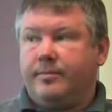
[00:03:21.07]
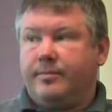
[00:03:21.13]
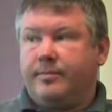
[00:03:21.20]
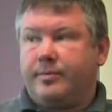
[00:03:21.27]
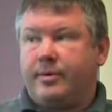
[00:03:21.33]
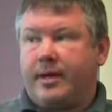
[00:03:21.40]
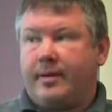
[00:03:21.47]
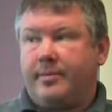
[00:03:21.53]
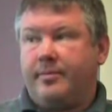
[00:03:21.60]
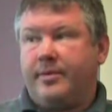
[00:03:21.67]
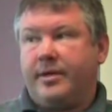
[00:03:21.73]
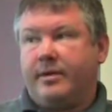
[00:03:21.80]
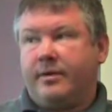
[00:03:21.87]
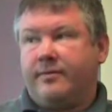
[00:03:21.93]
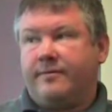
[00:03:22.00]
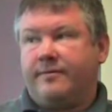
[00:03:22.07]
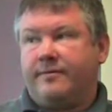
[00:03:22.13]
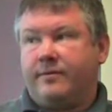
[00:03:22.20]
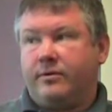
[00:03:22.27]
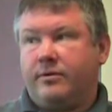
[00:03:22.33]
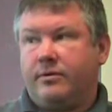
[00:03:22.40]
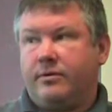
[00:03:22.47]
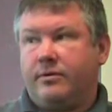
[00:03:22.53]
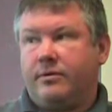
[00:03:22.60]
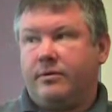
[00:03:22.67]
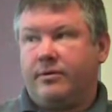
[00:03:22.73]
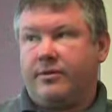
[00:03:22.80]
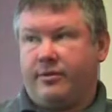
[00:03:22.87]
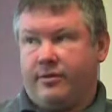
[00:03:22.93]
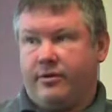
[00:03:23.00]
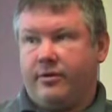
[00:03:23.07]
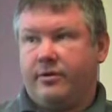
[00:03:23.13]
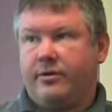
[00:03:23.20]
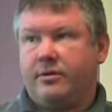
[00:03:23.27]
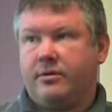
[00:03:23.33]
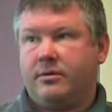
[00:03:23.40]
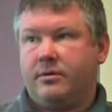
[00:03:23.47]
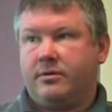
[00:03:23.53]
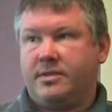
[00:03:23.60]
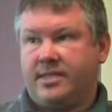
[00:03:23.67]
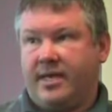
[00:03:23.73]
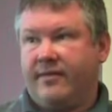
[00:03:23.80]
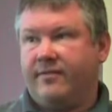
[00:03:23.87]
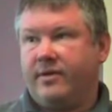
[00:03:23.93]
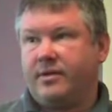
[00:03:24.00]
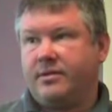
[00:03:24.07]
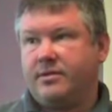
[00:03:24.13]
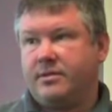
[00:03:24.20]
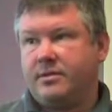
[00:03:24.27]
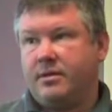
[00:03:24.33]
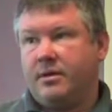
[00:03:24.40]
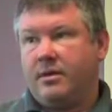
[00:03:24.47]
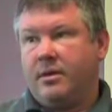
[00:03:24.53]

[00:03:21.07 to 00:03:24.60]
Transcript: probably a full 1/3 savings